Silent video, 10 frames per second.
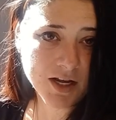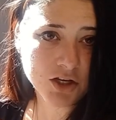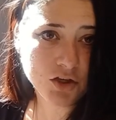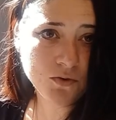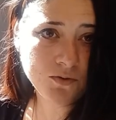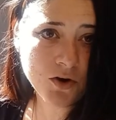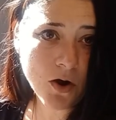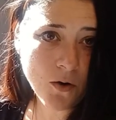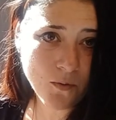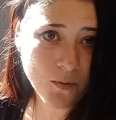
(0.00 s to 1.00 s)
You
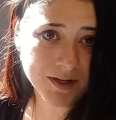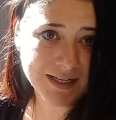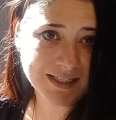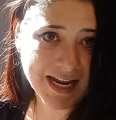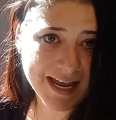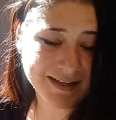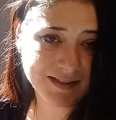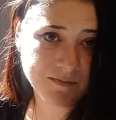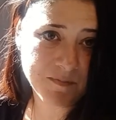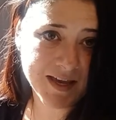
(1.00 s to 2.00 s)
know what it
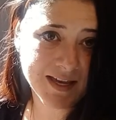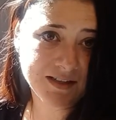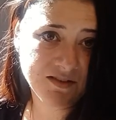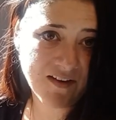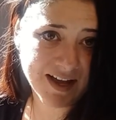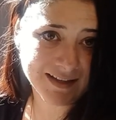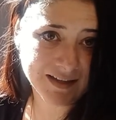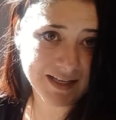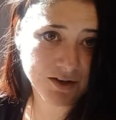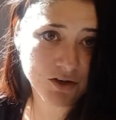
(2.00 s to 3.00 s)
takes to be a divine
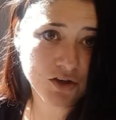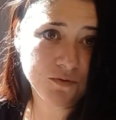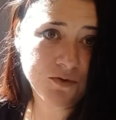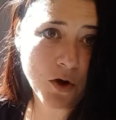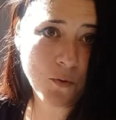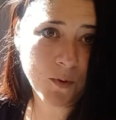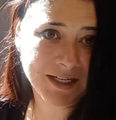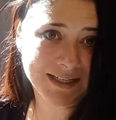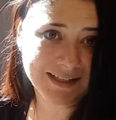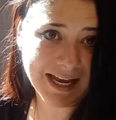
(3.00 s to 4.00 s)
leader. You know what
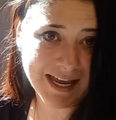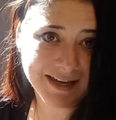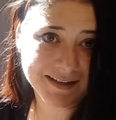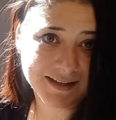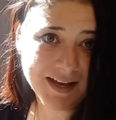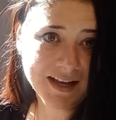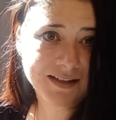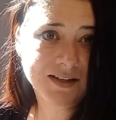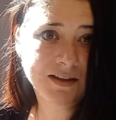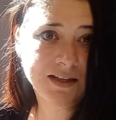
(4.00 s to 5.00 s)
it takes
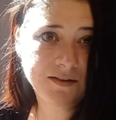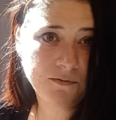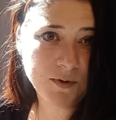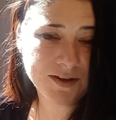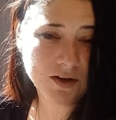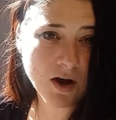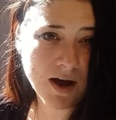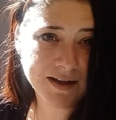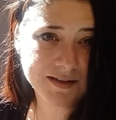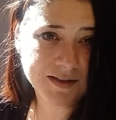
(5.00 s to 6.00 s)
to live with
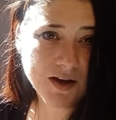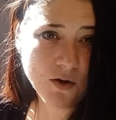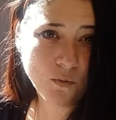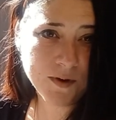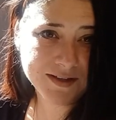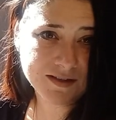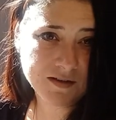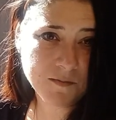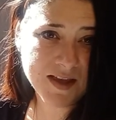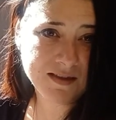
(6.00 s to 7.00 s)
God's
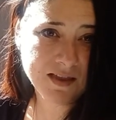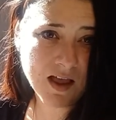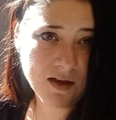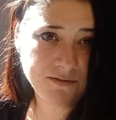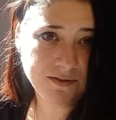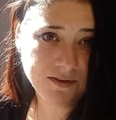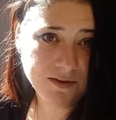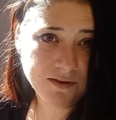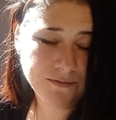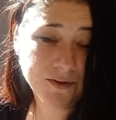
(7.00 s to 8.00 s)
wisdom and love
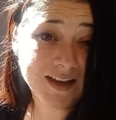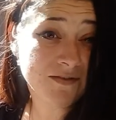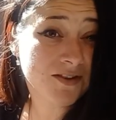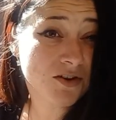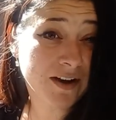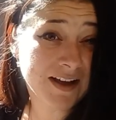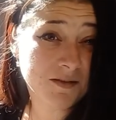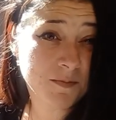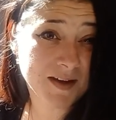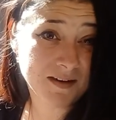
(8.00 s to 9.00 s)
for even your
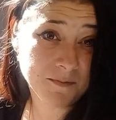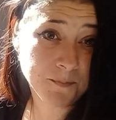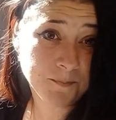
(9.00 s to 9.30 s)
enemy.